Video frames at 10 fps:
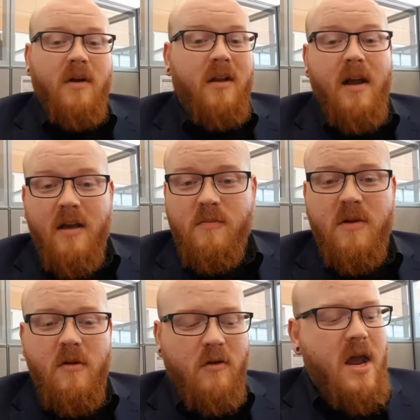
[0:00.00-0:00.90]
but it has
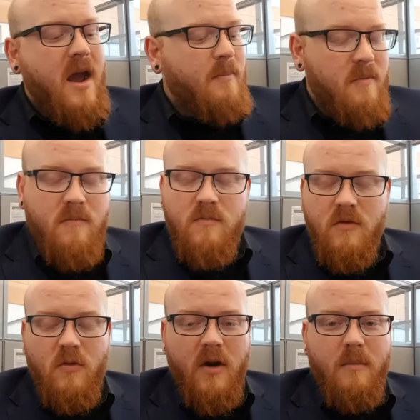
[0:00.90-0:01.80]
been known to happen
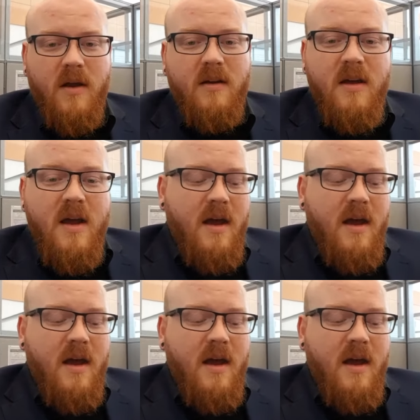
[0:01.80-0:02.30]
quite a bit.